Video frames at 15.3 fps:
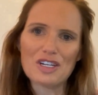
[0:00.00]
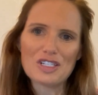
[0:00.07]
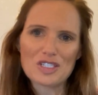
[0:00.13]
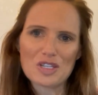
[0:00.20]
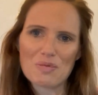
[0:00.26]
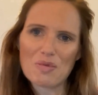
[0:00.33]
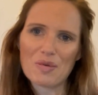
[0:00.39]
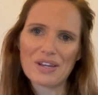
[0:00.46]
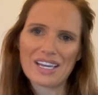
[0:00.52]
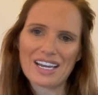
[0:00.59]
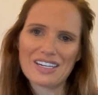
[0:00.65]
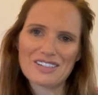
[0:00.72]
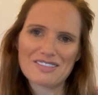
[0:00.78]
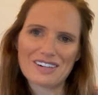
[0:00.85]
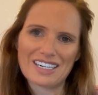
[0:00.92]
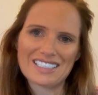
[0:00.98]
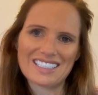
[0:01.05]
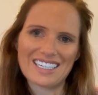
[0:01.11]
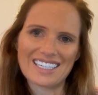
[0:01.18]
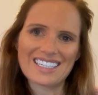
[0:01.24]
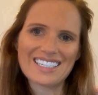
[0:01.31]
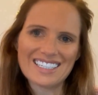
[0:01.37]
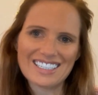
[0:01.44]
Super weekend of
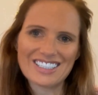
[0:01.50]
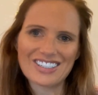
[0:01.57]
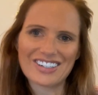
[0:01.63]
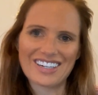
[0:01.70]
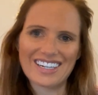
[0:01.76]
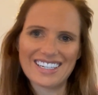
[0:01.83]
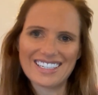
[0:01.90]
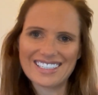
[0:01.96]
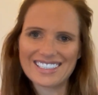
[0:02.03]
racing. Enjoy it.